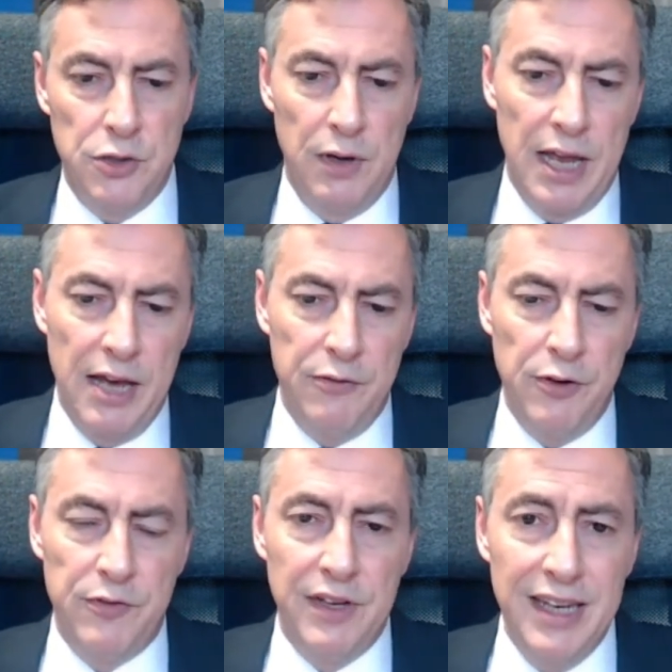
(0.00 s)
to allow
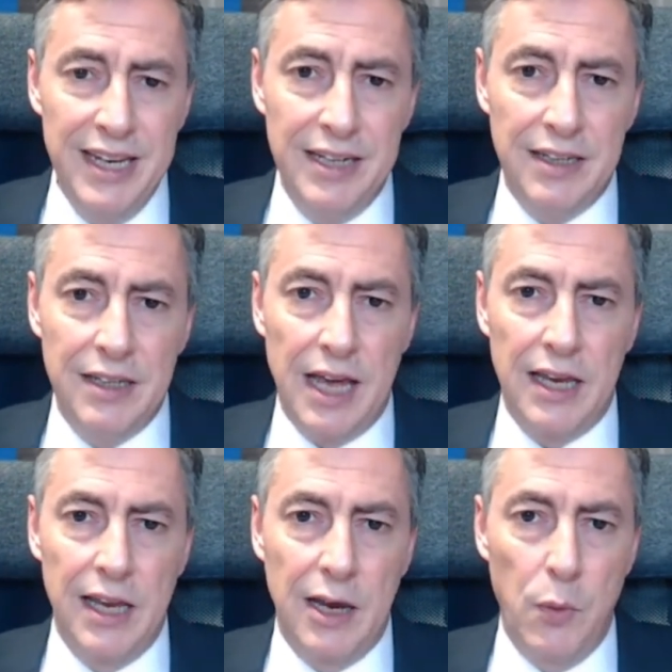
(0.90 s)
for the legal
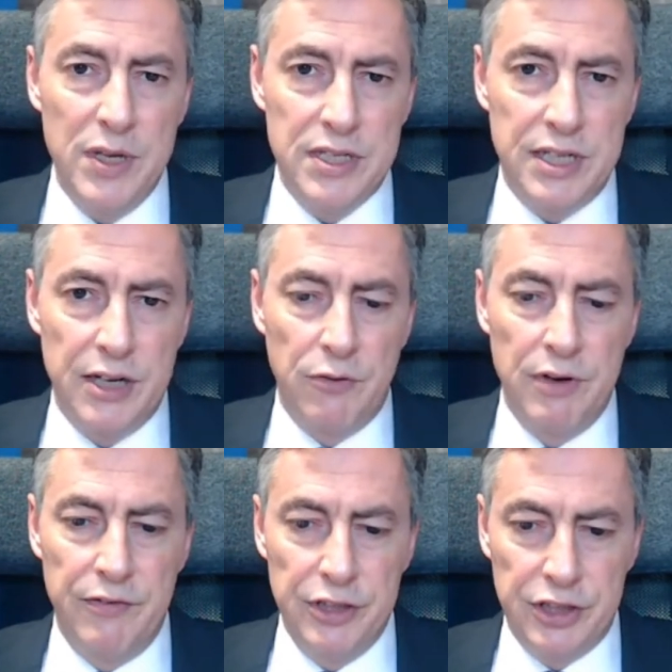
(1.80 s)
and linguistic
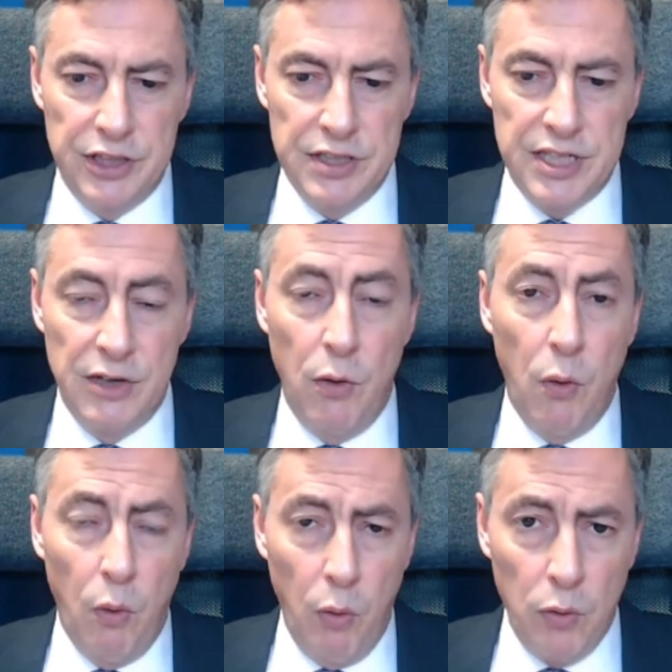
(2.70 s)
revisions in
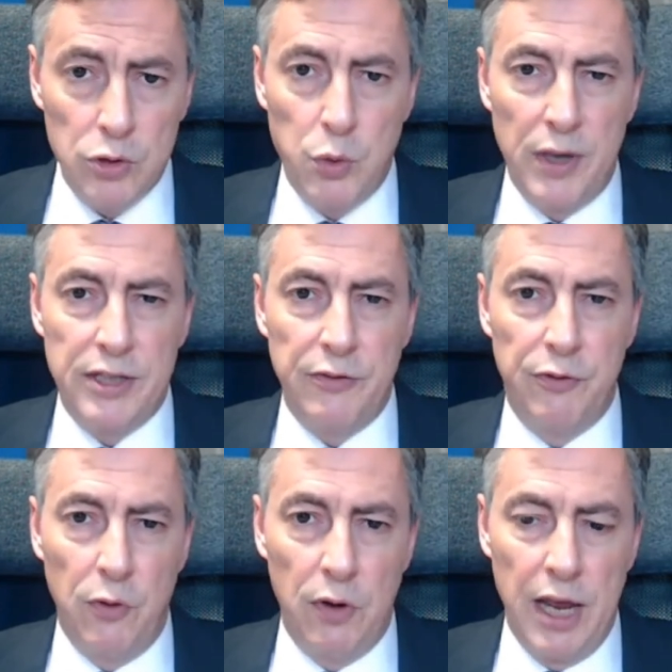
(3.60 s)
all
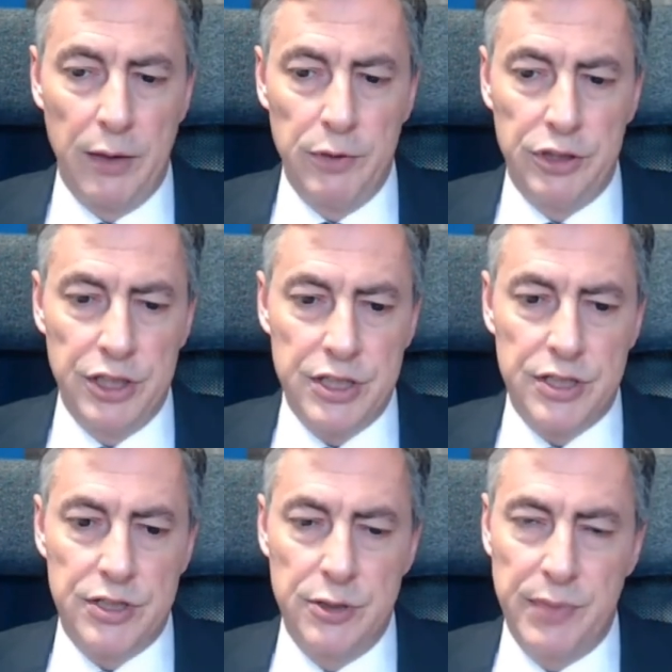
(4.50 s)
24
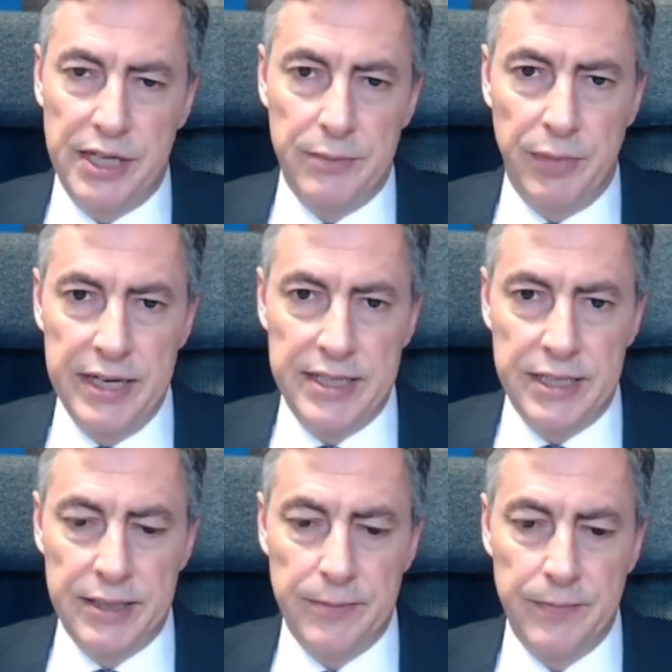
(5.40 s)
languages to be
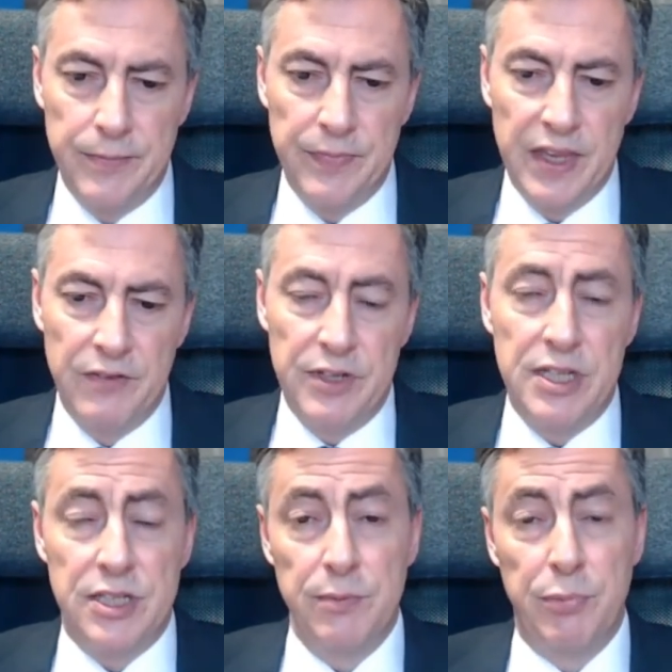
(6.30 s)
completed.
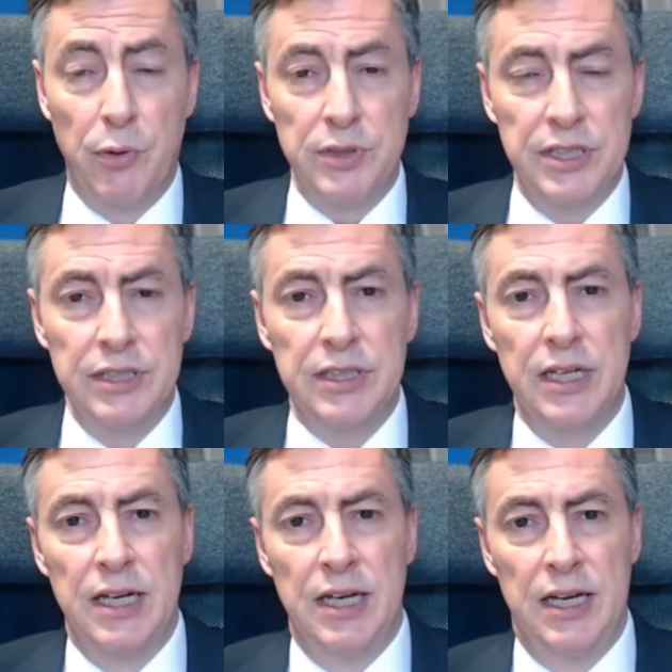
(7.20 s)
This is important
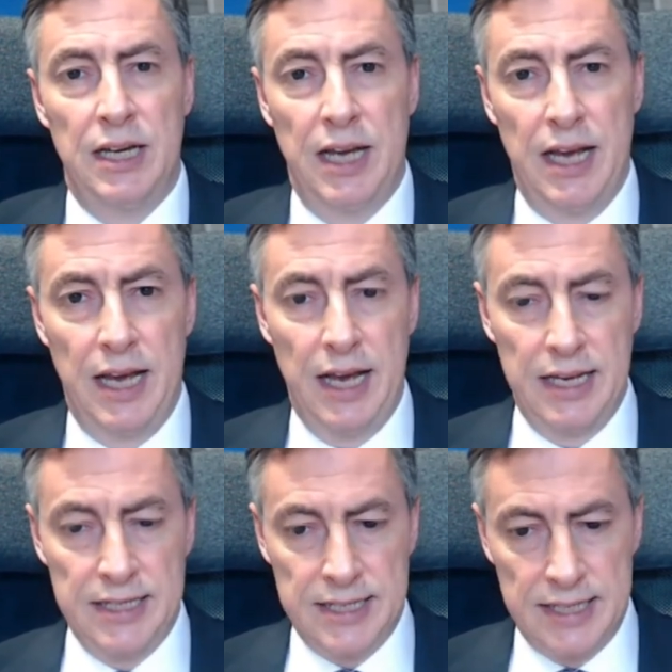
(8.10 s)

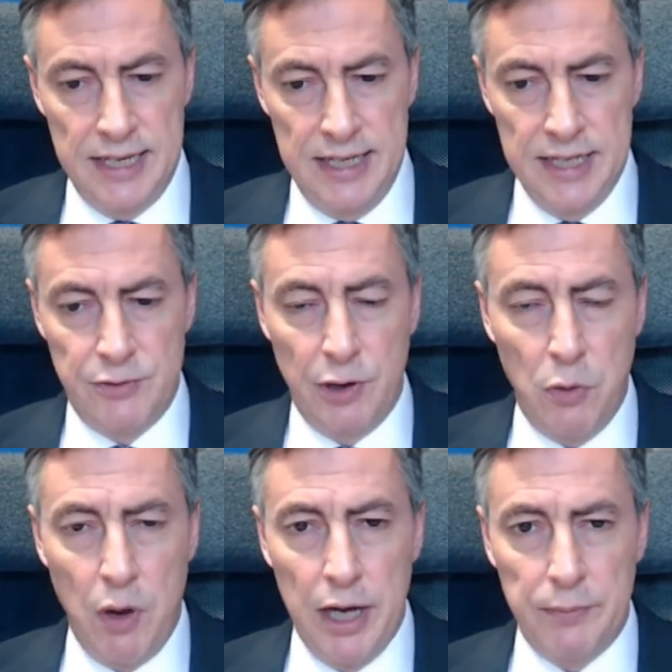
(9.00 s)
as it is
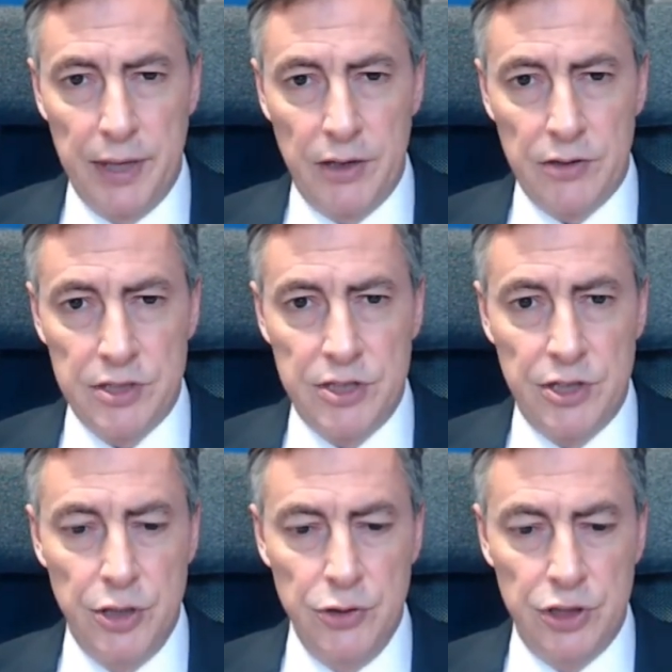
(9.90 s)
required by
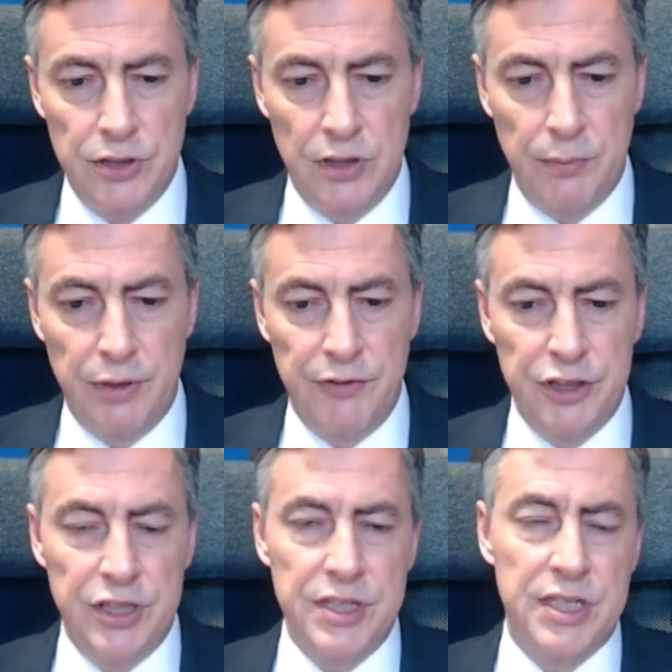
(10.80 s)
constitutional
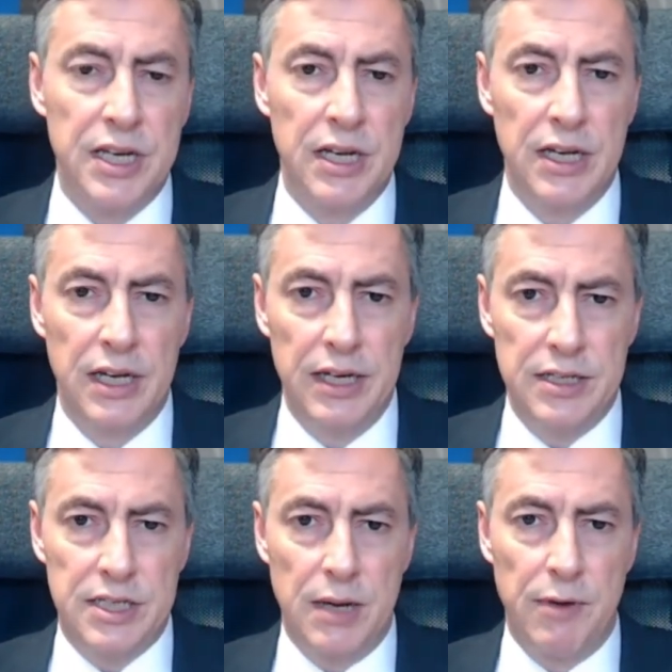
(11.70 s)
provisions
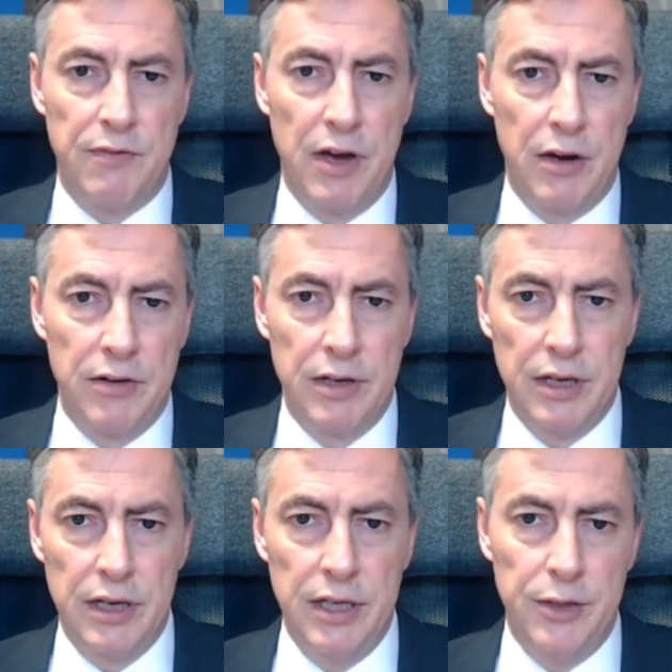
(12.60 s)
in some of our
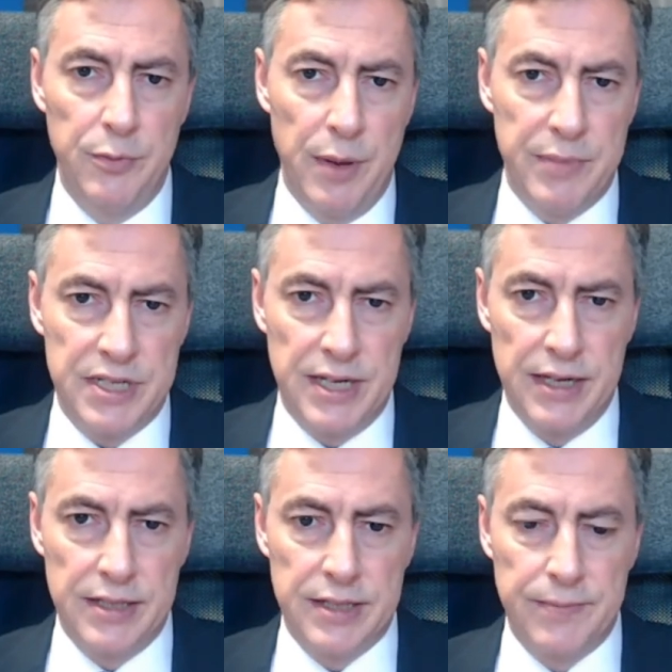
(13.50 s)
EU member
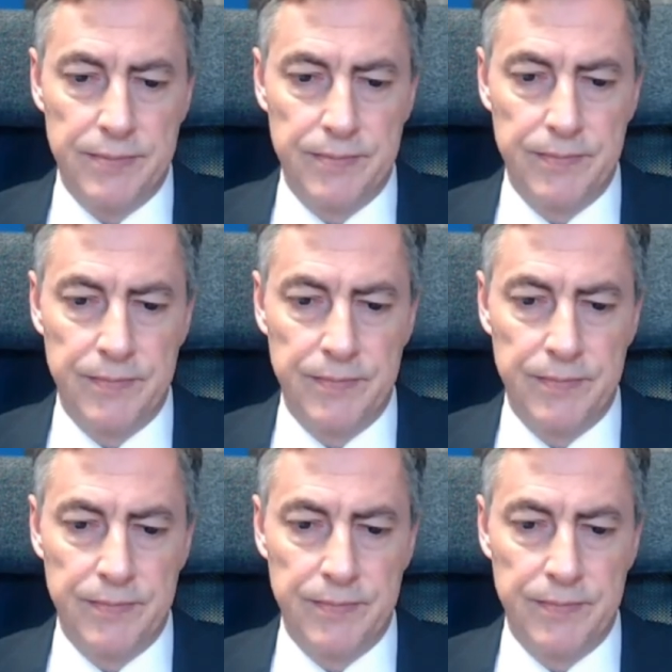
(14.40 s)
states.